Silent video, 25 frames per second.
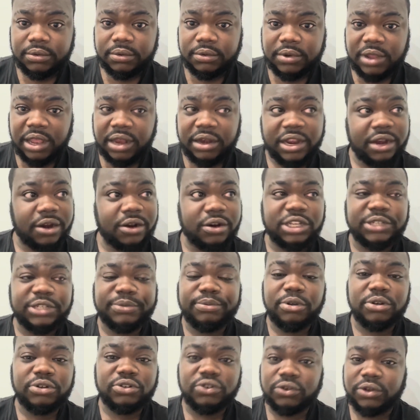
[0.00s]
And they're not the
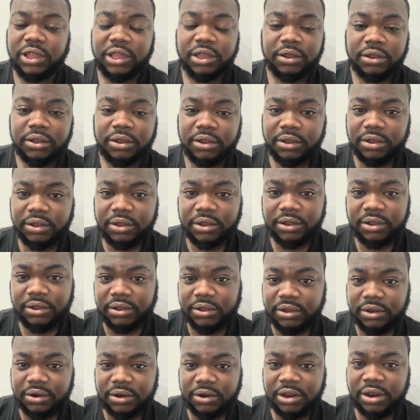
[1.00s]
spiritual king.
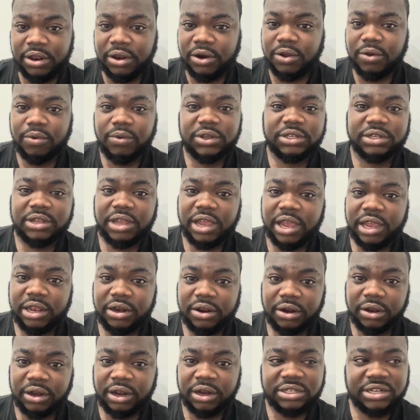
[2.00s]
They don't know what's going
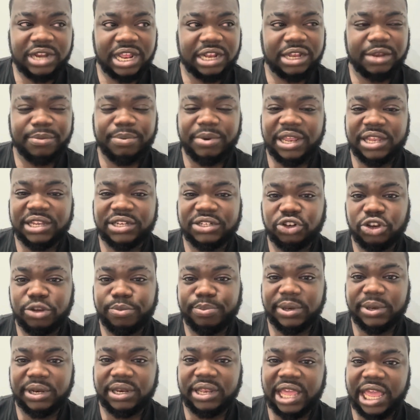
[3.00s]
on. They just like to play
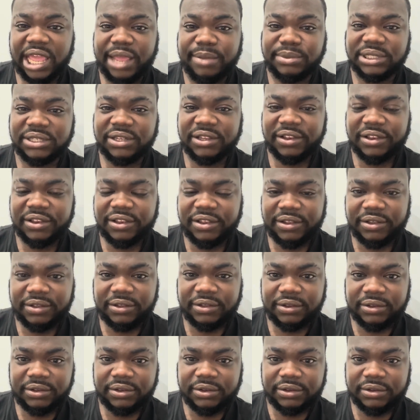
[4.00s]
stupid games.
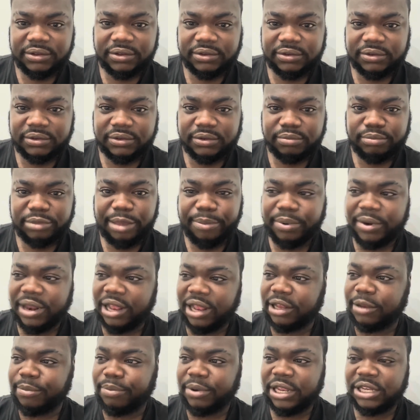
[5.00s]
People like
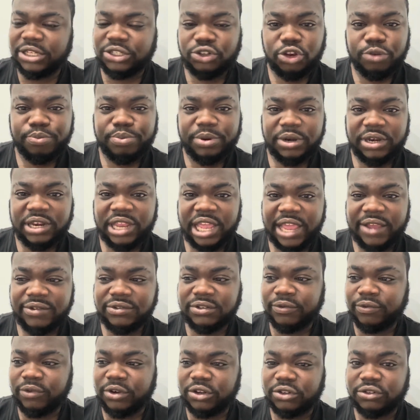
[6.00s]
to play stupid games
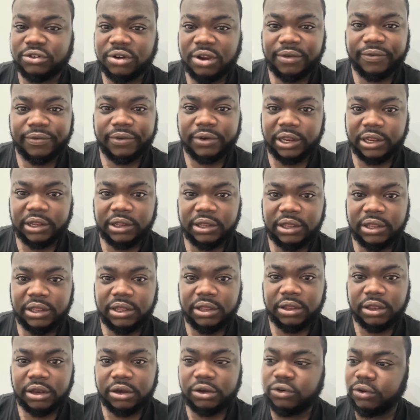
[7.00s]
with witchcraft and that,
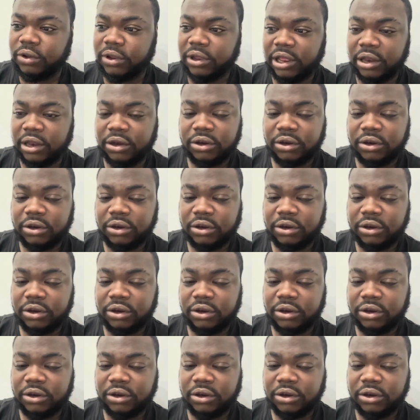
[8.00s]
until